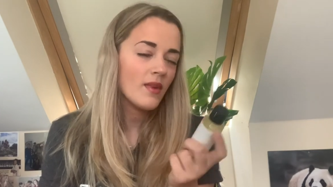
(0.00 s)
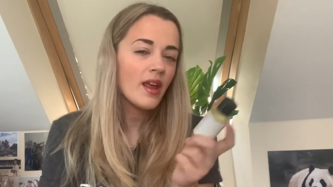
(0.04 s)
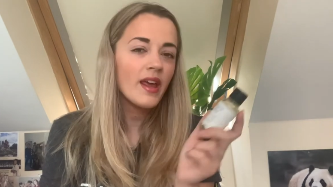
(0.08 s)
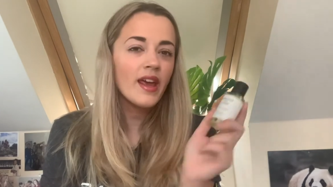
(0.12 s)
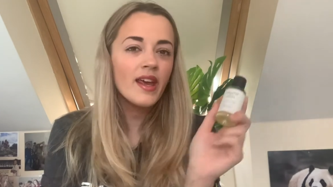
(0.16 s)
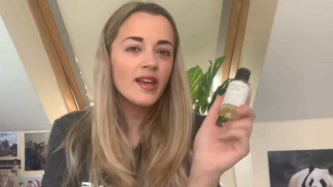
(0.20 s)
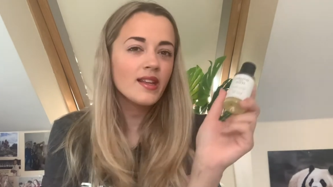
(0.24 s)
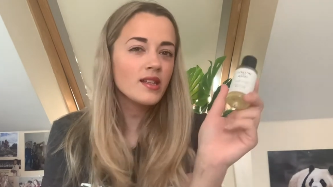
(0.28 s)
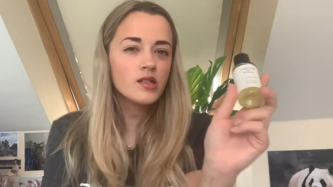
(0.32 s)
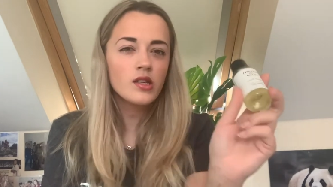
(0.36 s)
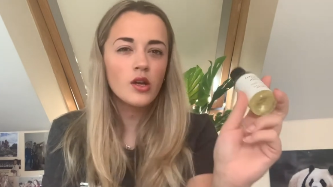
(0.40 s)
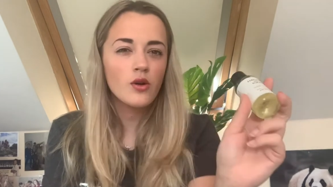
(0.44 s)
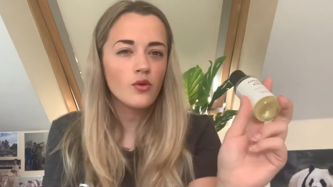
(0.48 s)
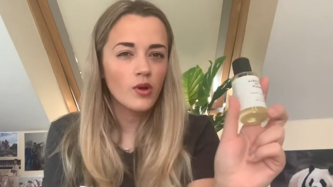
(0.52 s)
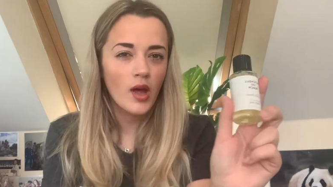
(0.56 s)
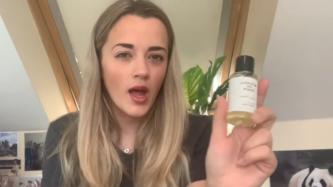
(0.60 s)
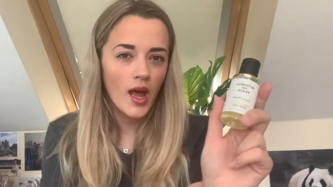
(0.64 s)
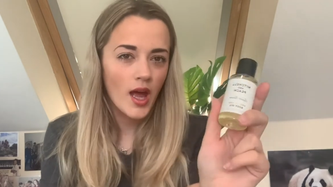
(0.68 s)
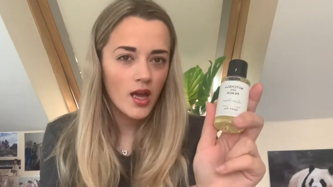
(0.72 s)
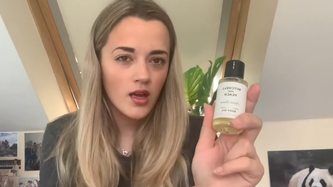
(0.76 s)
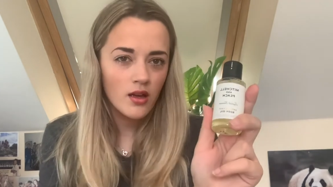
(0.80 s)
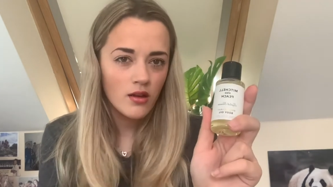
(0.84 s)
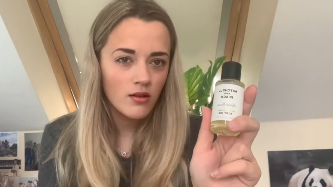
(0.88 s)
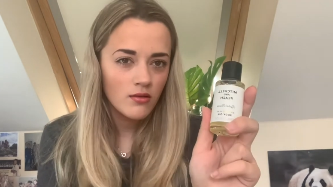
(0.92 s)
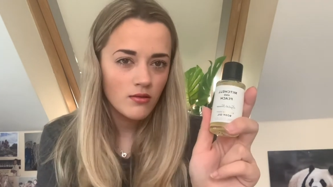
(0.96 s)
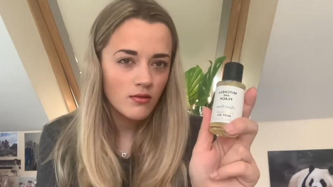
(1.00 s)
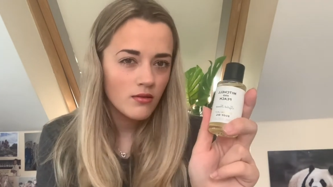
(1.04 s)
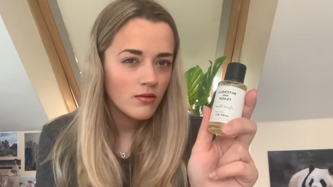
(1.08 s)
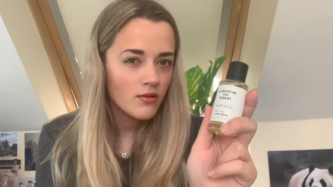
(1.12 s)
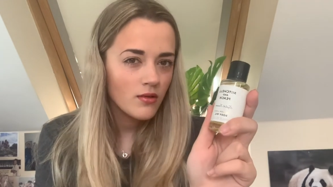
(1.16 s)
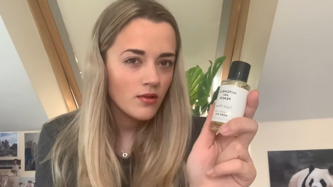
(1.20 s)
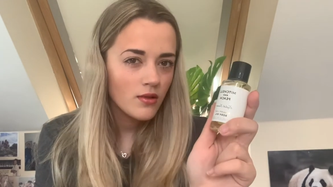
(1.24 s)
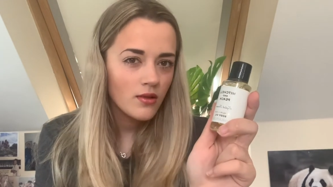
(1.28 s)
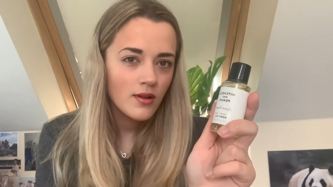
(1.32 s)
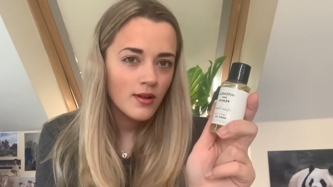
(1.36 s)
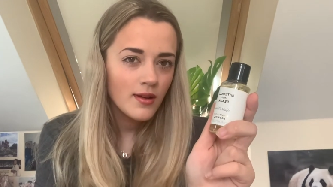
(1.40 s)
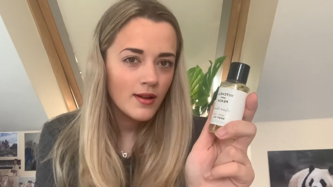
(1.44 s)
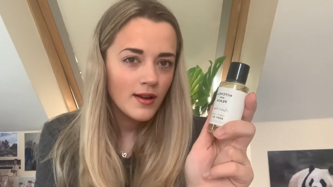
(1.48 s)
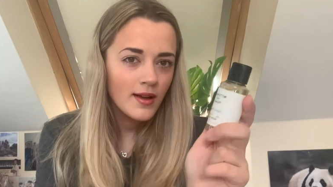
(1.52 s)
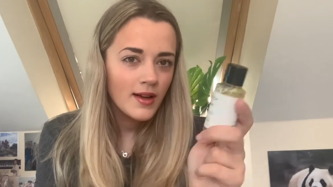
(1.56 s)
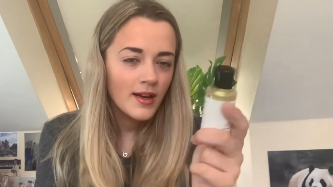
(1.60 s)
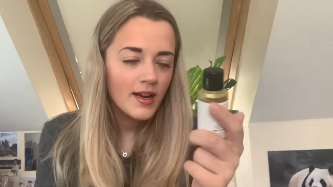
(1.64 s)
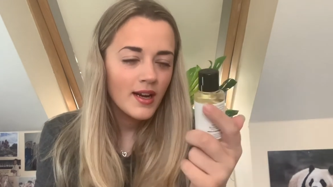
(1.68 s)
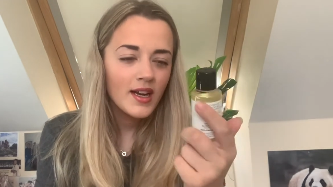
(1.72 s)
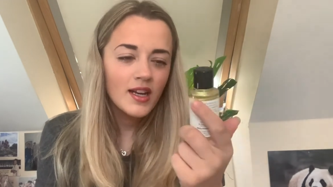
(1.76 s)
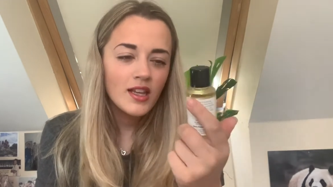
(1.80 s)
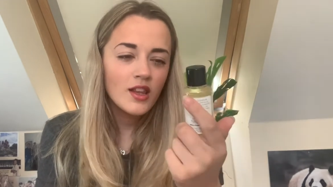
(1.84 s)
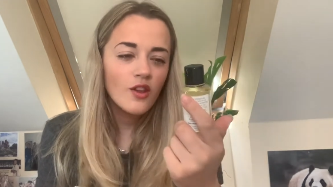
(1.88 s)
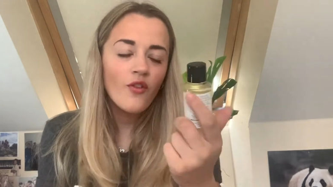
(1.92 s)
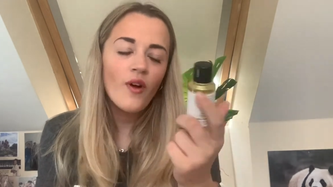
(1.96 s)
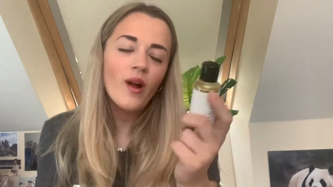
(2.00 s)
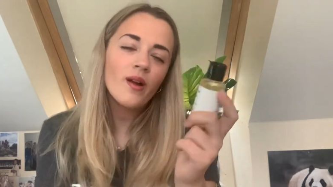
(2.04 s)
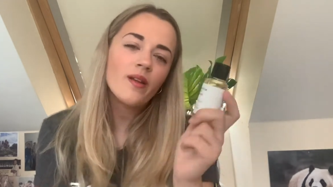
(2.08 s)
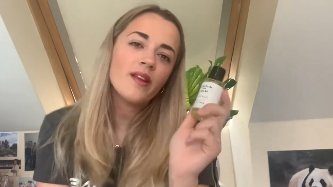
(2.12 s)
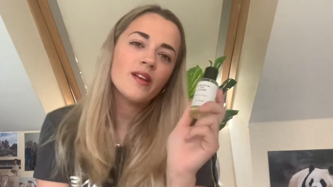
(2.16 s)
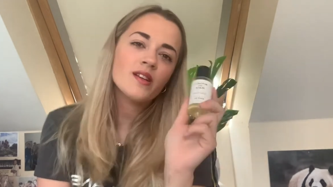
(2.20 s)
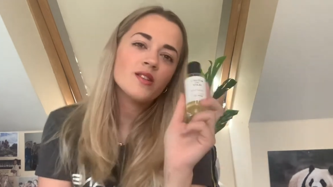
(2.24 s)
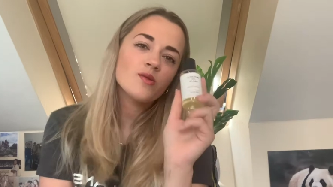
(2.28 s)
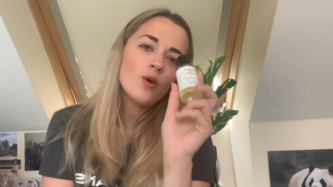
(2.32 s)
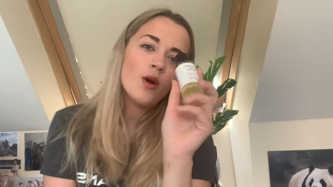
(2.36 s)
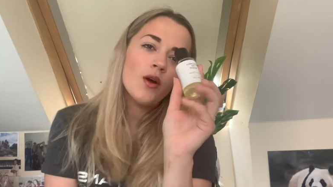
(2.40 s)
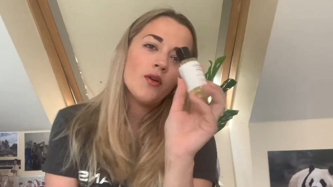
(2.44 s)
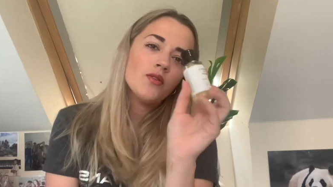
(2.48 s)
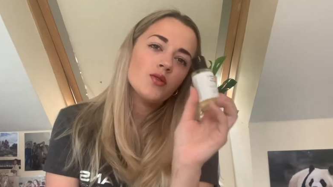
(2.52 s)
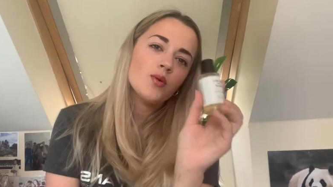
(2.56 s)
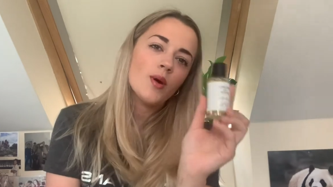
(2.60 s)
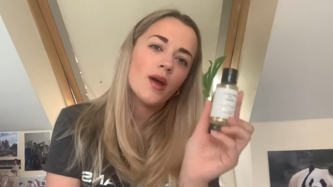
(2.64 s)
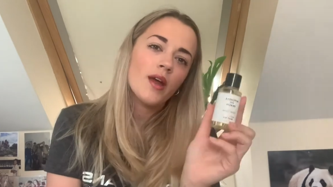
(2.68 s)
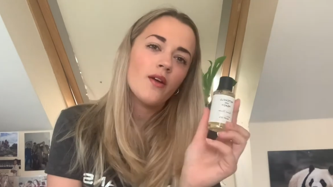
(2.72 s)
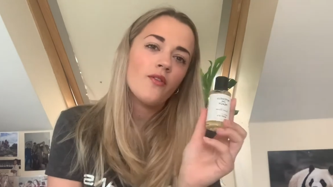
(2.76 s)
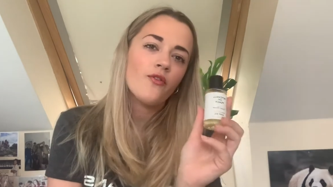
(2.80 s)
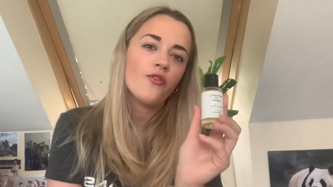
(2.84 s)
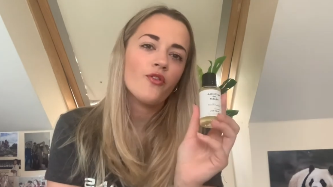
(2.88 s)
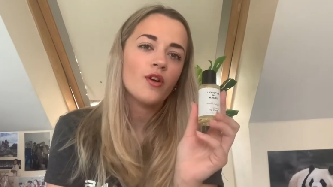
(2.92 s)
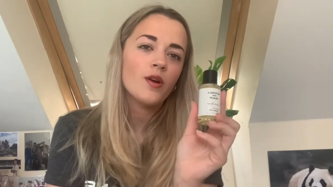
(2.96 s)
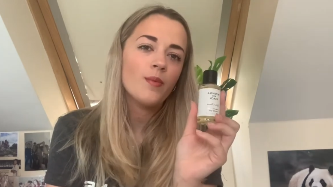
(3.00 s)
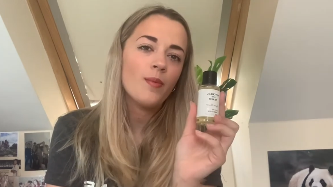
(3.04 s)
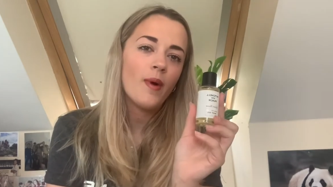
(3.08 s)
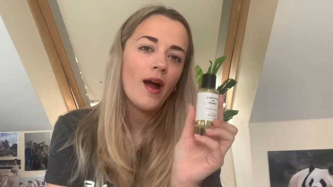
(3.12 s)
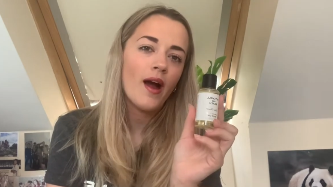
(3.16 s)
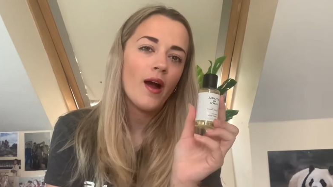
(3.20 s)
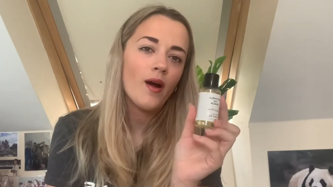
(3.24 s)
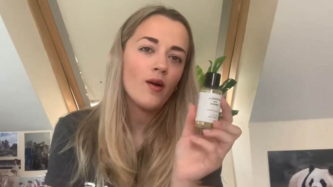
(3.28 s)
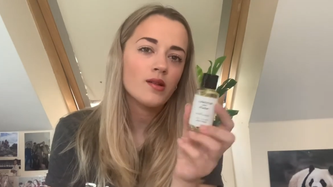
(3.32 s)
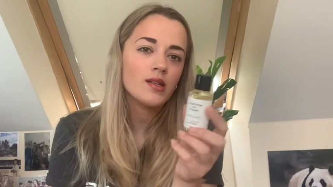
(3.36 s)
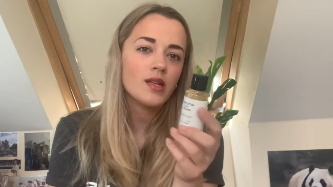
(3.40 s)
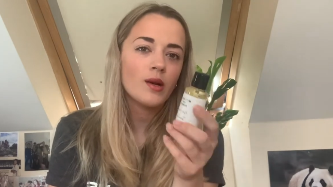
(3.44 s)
It's okay. The fact that it's worth £23,